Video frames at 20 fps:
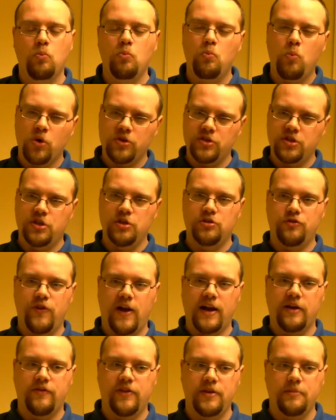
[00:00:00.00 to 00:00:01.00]
wasn't a huge
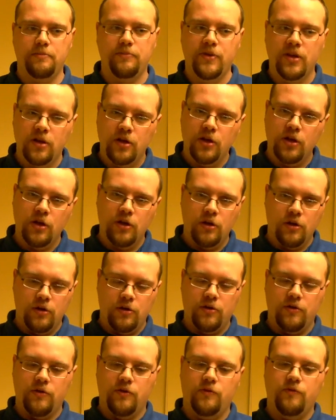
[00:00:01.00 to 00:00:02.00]
fan of it.
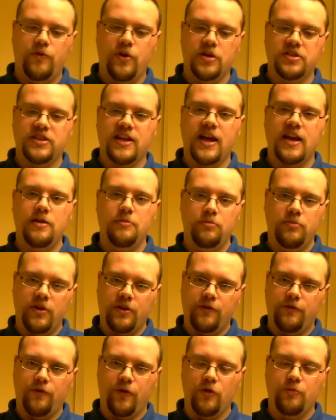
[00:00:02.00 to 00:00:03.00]
First game, you
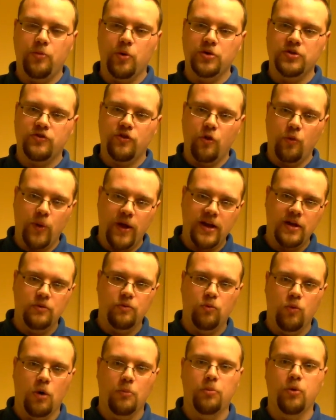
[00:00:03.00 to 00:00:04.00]
had 5 points for a
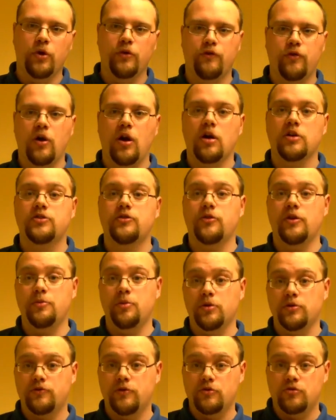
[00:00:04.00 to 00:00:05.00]
win, 1 point for a loss, 3
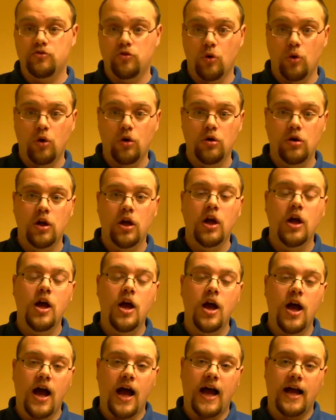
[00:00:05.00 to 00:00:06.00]
points for a draw,
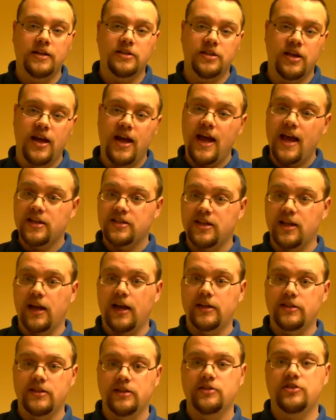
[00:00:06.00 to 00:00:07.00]
and
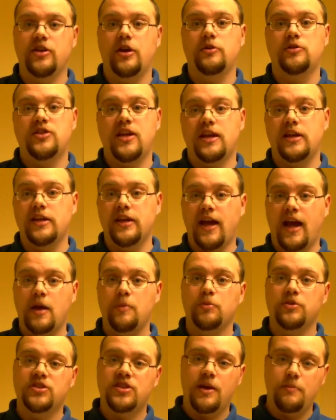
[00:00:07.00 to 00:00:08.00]
escalated. So second
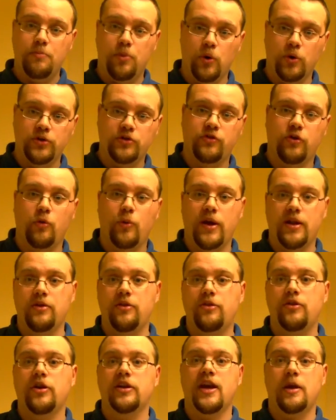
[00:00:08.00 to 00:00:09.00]
game was 10 points for a win,
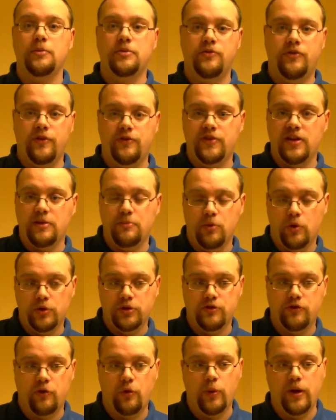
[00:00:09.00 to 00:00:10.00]
third game was 15
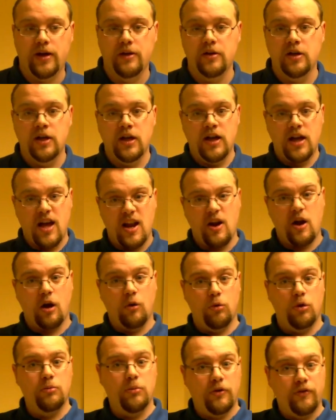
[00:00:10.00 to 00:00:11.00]
points for a win. Now
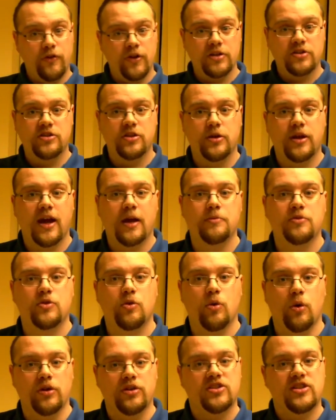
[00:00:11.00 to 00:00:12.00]
I won my first 2 games
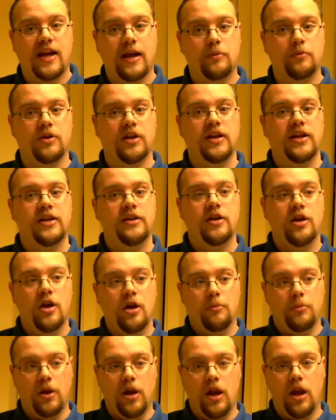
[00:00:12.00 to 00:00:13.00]
quite soundly,
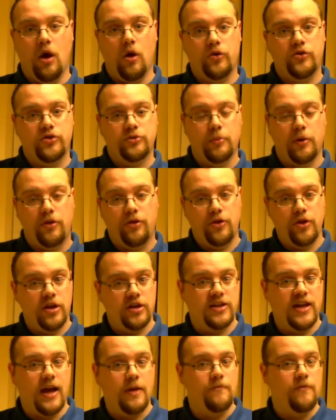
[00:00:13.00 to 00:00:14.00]
but lost my
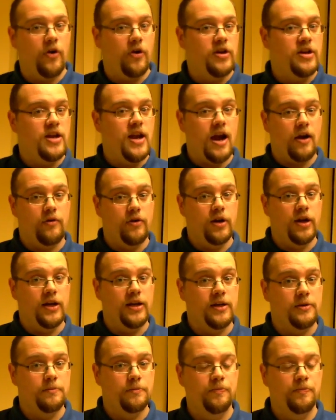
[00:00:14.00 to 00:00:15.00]
third game very narrowly.